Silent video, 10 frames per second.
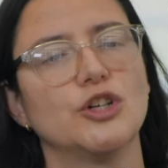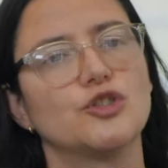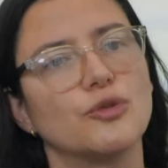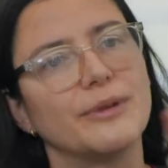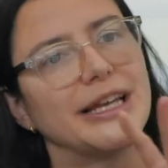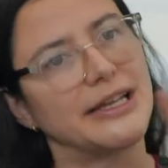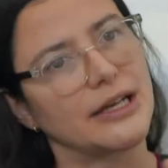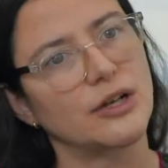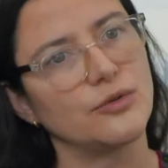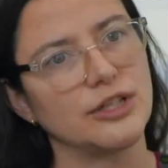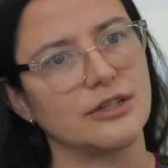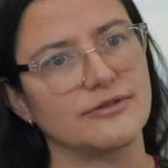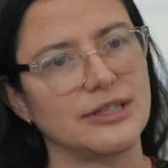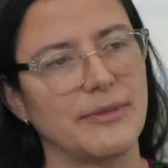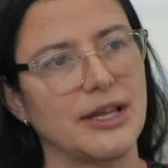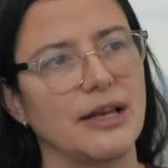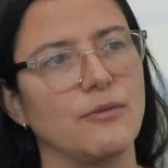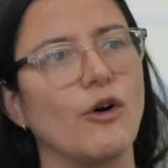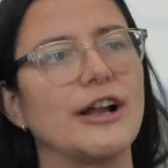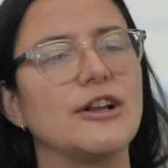So being included of something.
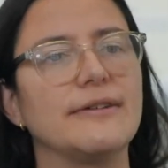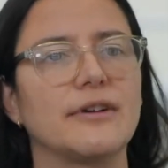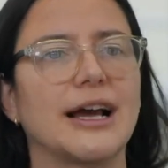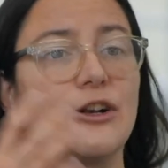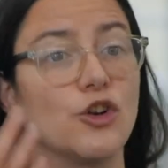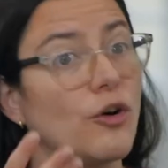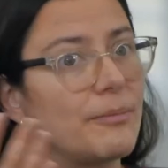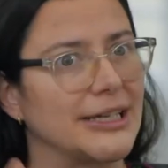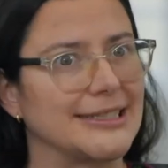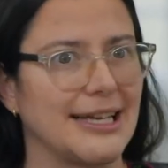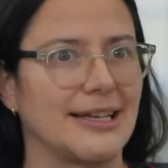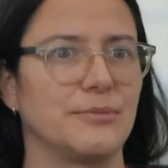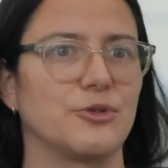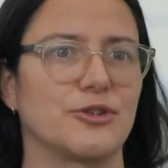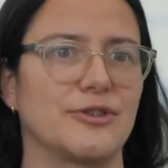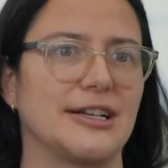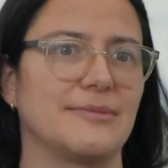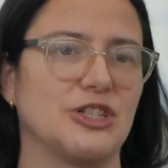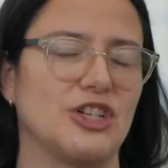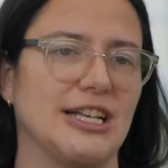If one cannot partake in the bureaucratic
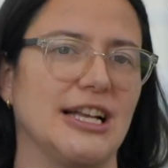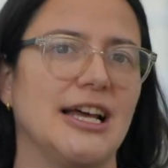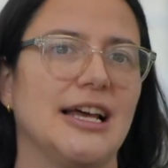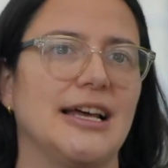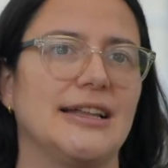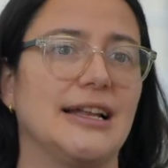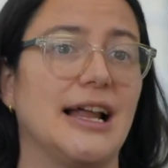machine, then